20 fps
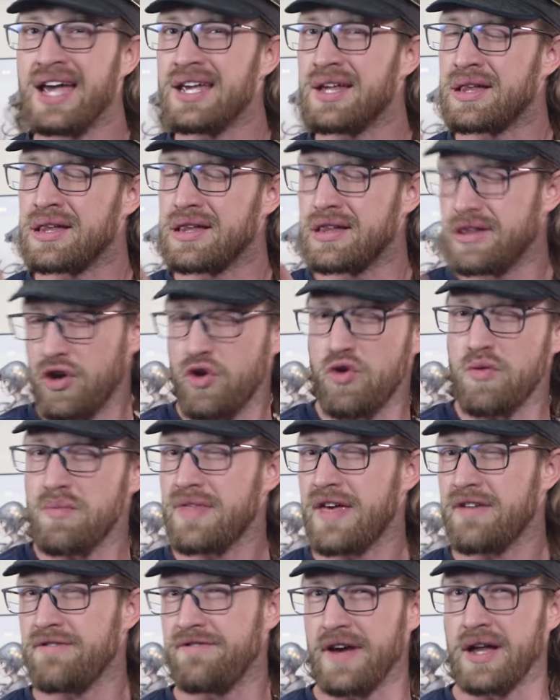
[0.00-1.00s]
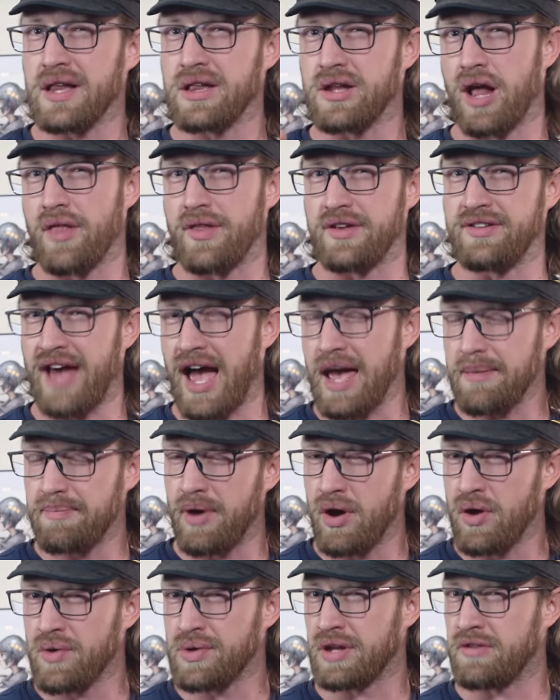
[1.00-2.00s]
I assume they fixed all the
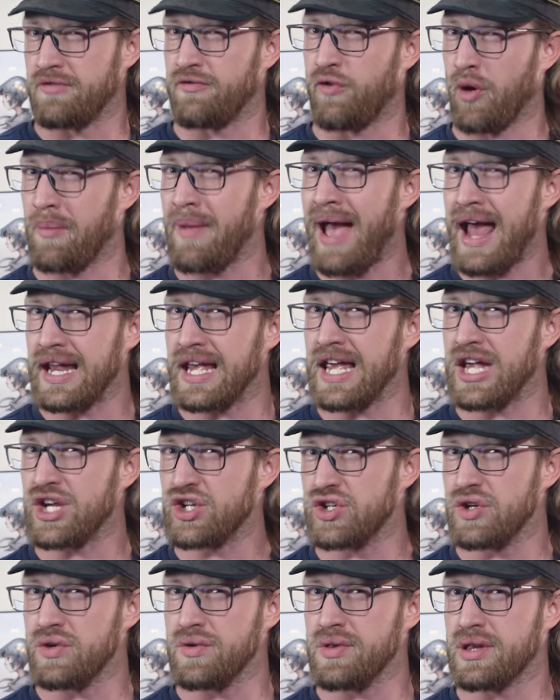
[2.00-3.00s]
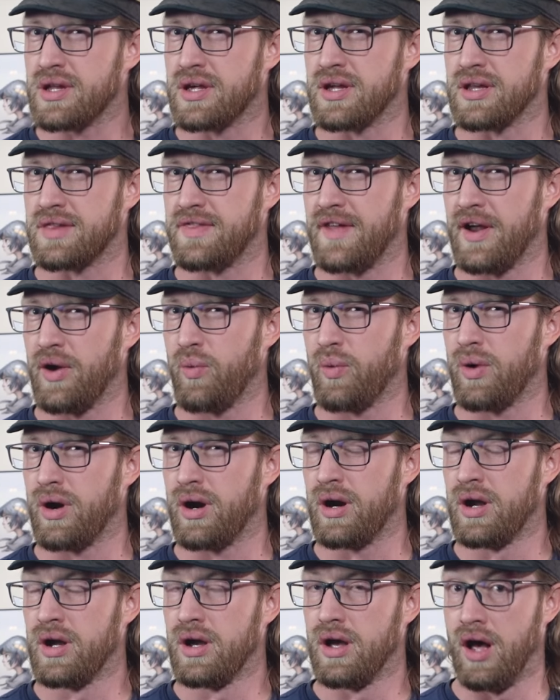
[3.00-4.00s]
typos and formatting issues, because there
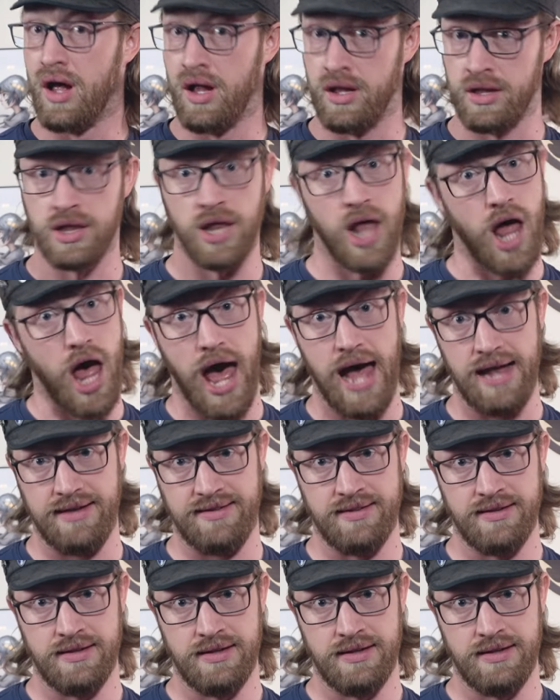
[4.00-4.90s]
were a lot.